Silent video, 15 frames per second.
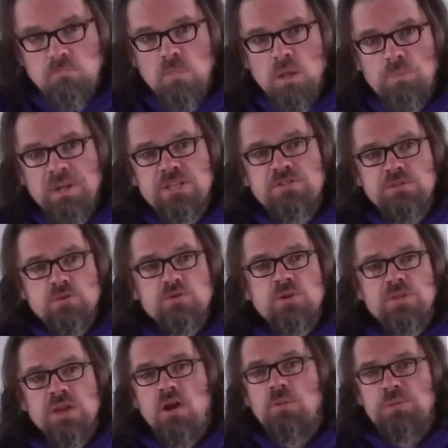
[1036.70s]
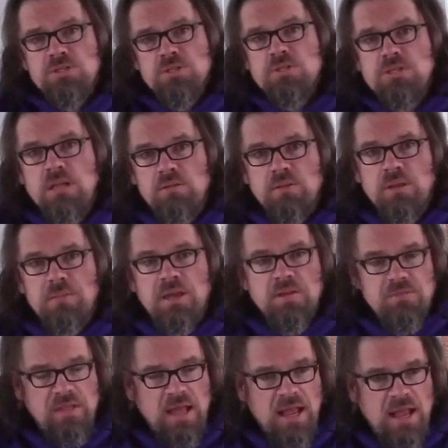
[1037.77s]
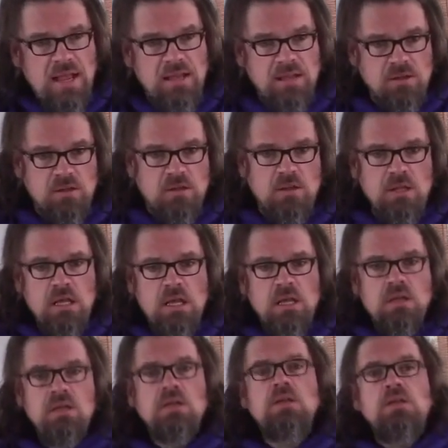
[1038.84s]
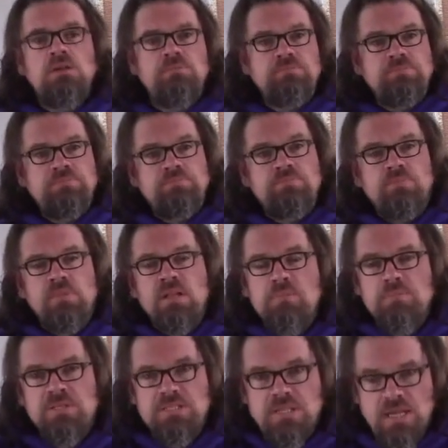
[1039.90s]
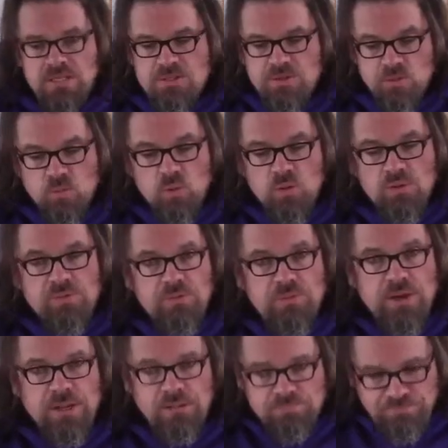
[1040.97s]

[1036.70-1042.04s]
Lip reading: But as future therapists, just let them give you that handy little litmus test, the rule of 3.